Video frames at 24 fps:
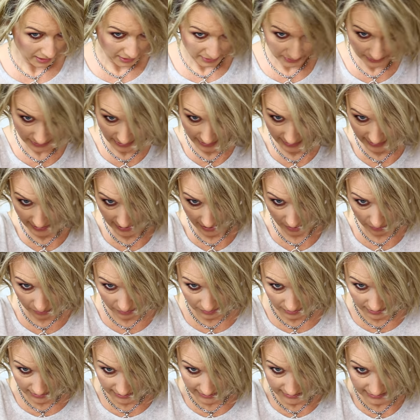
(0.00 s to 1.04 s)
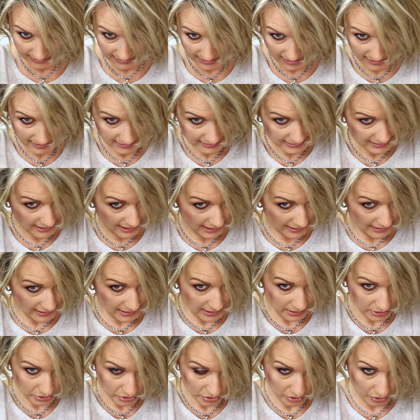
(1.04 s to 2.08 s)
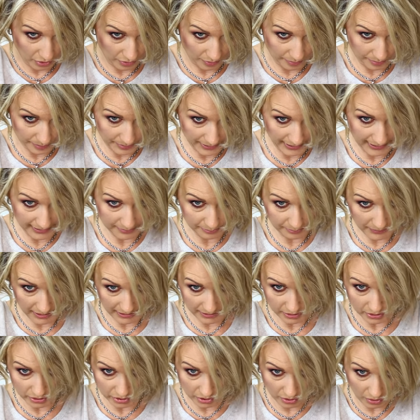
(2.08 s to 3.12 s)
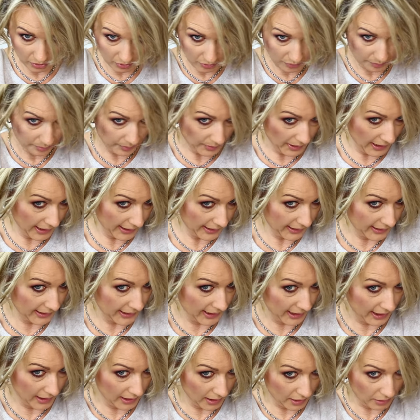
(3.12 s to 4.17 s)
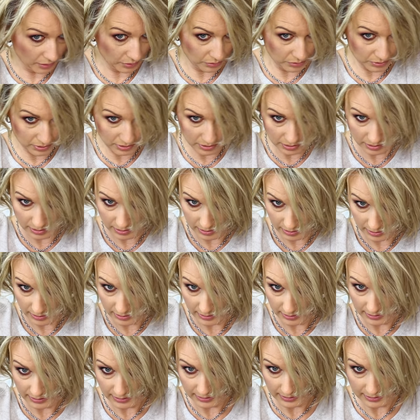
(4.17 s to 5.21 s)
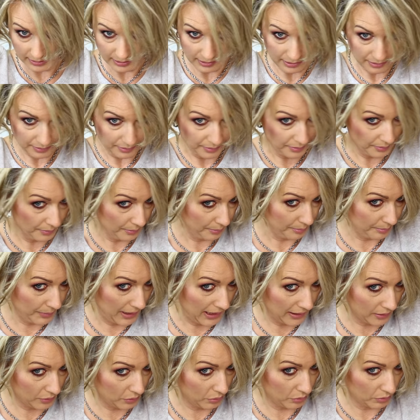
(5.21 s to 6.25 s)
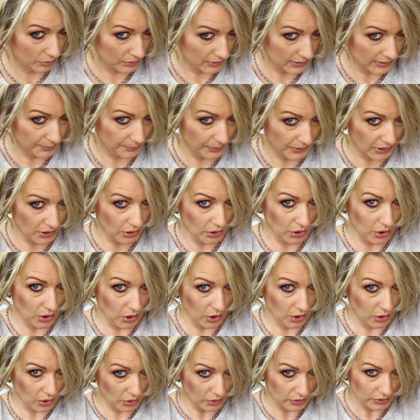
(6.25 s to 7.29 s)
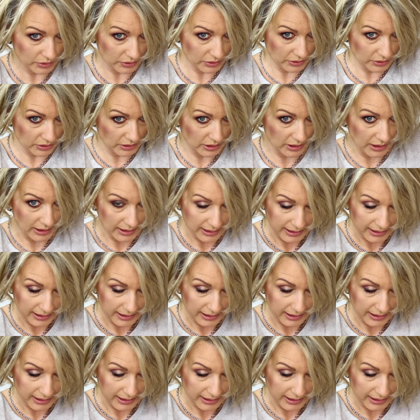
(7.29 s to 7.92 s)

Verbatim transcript: Okay, I will start at the top and my top I curl backwards because